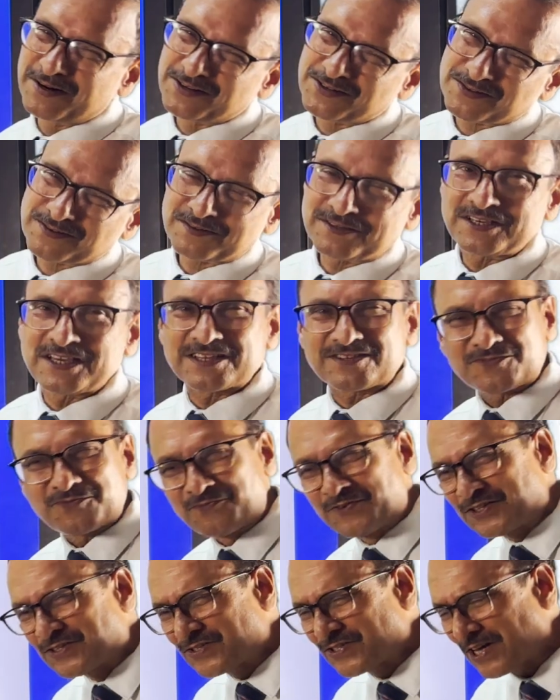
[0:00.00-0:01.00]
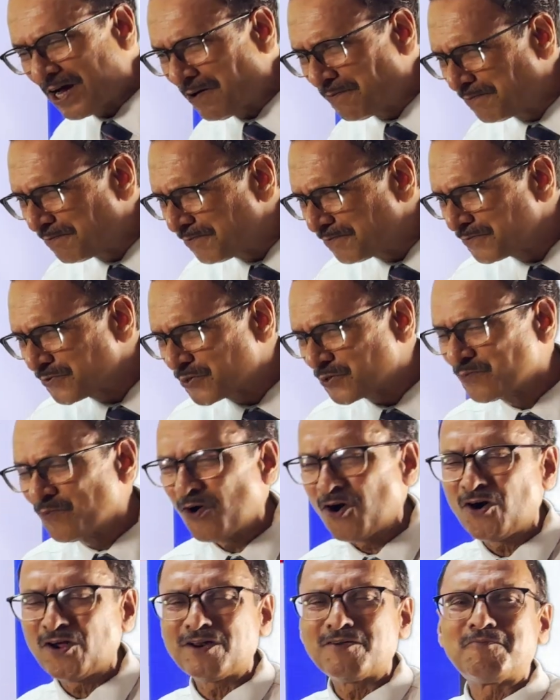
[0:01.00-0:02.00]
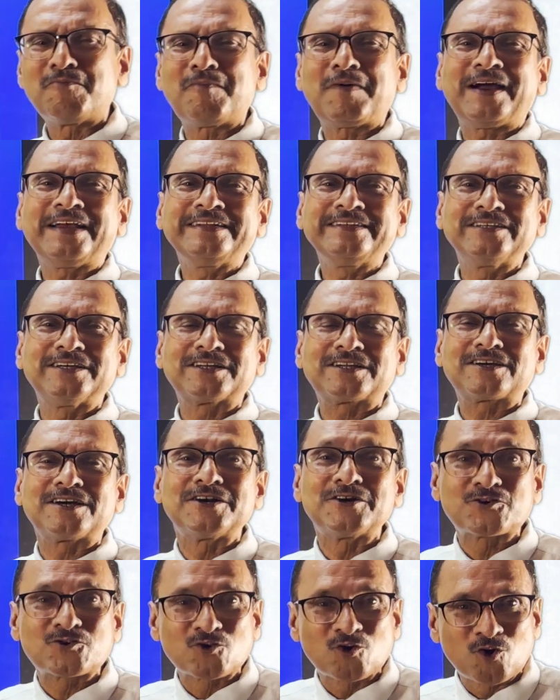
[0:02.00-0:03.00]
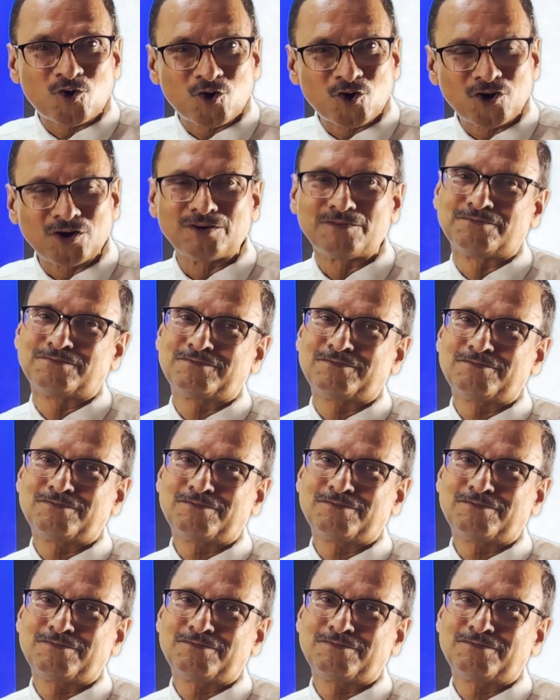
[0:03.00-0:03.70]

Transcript: risk, yes, with some small minor control